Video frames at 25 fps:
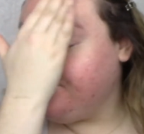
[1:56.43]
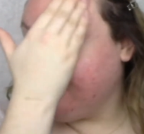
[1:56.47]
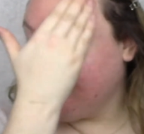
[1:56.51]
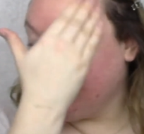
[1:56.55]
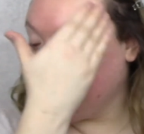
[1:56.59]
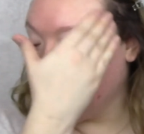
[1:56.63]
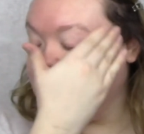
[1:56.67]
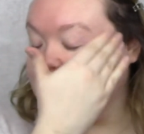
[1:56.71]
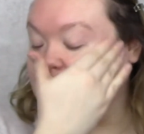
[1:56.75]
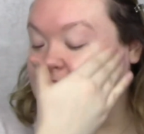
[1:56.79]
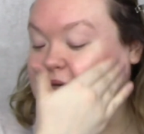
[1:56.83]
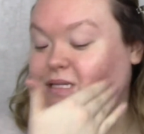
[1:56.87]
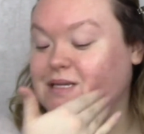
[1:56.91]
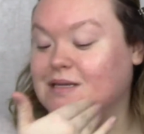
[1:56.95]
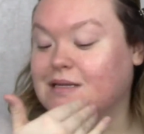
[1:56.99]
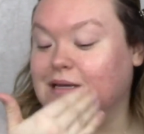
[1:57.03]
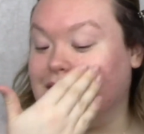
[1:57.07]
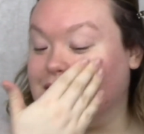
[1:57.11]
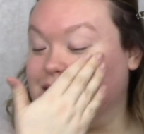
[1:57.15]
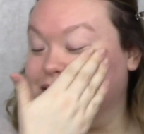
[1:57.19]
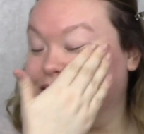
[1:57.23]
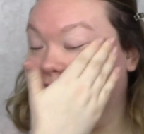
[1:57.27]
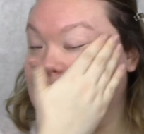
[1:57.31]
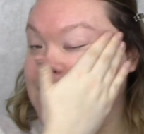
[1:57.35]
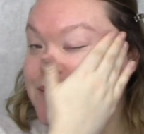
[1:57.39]
Basically
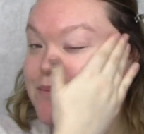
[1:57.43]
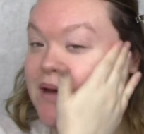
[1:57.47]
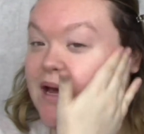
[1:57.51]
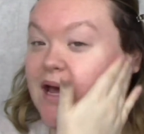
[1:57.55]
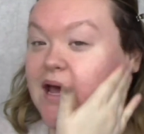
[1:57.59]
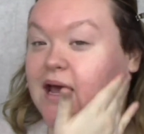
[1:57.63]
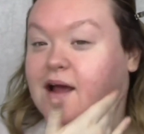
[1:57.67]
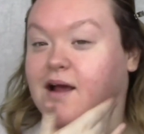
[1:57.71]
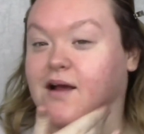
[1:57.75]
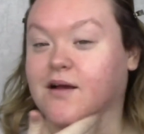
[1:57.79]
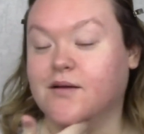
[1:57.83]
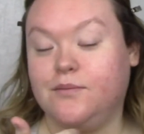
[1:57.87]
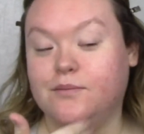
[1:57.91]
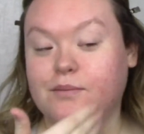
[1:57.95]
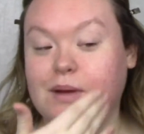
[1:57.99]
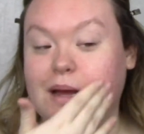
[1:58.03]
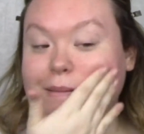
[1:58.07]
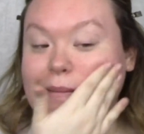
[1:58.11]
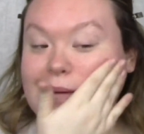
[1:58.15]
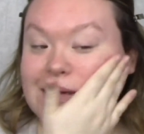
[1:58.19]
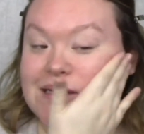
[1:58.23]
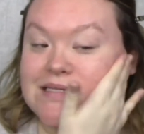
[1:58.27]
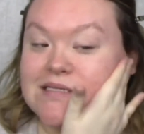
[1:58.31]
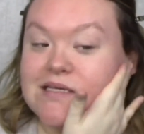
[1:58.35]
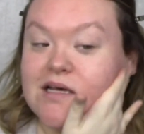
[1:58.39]
I dyed my hair by
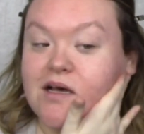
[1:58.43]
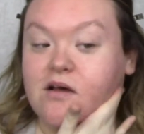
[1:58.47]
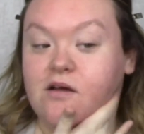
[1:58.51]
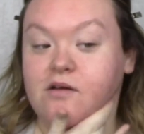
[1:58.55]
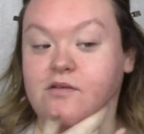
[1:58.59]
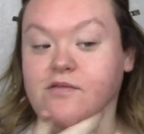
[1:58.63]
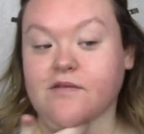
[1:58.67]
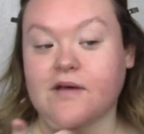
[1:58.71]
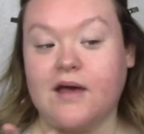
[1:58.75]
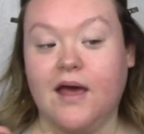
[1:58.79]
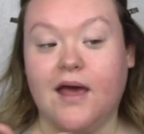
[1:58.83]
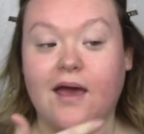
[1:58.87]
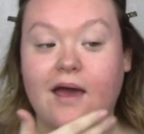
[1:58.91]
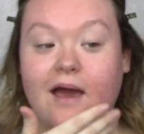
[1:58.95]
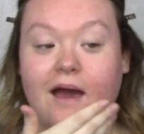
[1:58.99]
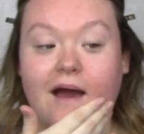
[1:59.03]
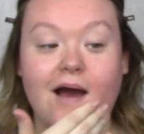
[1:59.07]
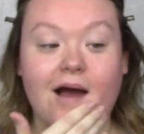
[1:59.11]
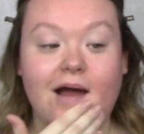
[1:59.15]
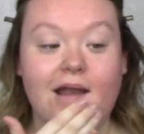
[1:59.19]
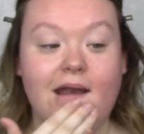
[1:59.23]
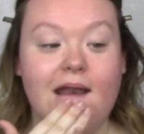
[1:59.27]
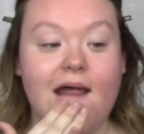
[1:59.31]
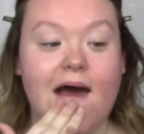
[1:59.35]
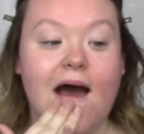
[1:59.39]
myself,
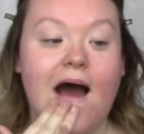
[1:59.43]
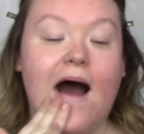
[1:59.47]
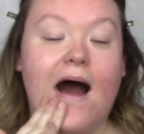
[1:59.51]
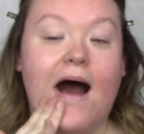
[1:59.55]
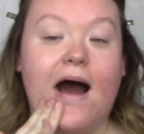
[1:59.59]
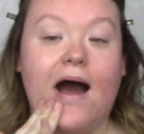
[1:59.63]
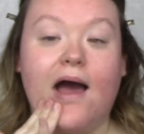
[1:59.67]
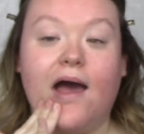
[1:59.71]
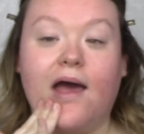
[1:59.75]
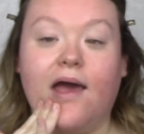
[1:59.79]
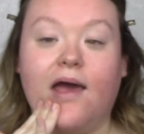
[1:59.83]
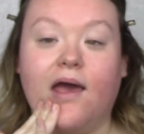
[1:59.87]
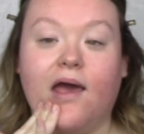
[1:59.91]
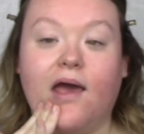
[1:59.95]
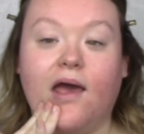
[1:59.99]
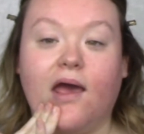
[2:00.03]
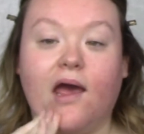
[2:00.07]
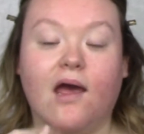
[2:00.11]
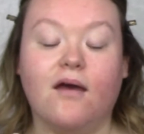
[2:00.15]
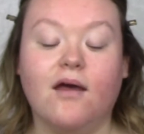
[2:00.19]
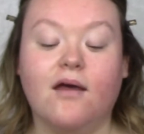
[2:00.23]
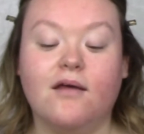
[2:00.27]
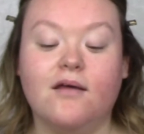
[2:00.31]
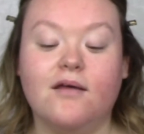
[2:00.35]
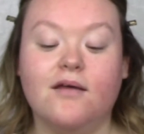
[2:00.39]
and
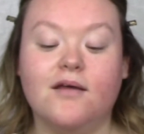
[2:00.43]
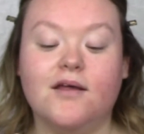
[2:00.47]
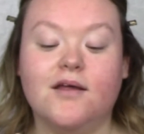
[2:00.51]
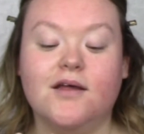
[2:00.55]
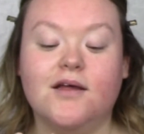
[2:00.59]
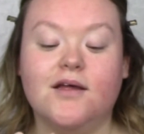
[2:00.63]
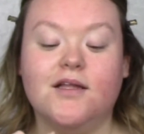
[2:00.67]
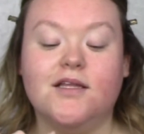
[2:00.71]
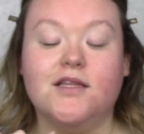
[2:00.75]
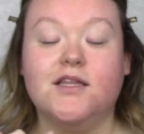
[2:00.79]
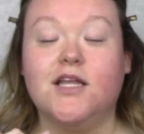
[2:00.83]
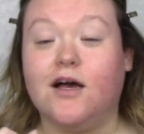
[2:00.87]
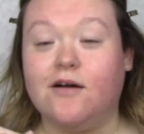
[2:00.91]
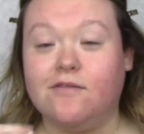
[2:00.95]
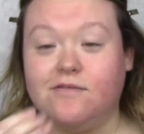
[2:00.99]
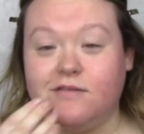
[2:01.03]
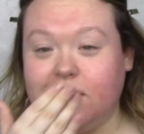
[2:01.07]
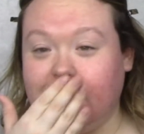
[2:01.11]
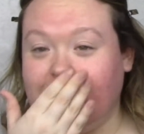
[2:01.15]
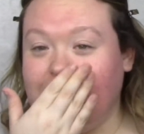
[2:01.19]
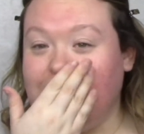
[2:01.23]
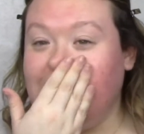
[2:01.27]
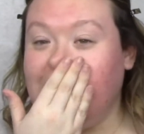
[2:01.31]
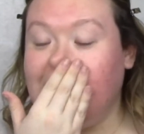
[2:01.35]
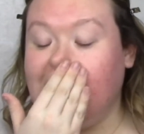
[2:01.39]
I loved
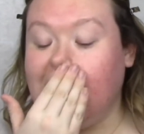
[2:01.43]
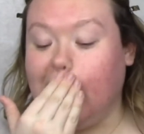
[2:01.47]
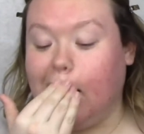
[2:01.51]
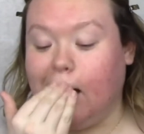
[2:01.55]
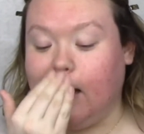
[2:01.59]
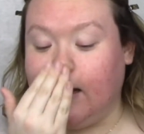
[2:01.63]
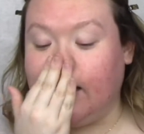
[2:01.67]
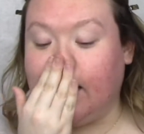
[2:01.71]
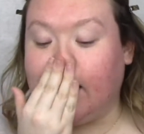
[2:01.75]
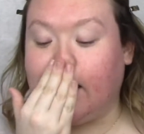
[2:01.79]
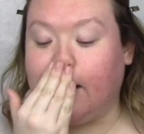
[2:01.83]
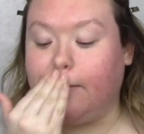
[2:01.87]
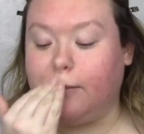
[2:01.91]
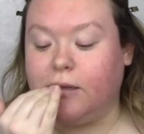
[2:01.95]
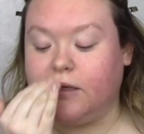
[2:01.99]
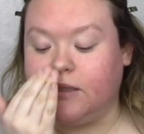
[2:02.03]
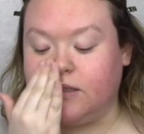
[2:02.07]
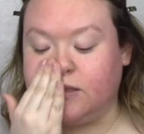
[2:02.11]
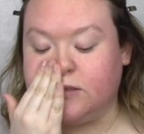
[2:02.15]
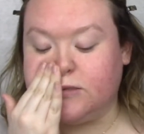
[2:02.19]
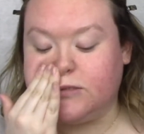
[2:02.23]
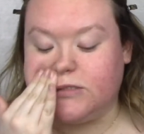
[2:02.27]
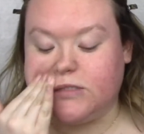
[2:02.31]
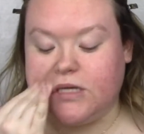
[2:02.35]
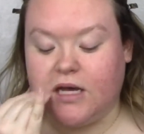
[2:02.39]
it, and I
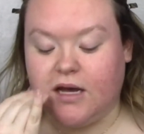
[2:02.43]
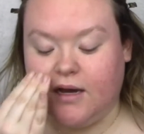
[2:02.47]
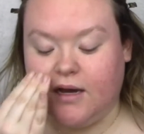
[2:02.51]
was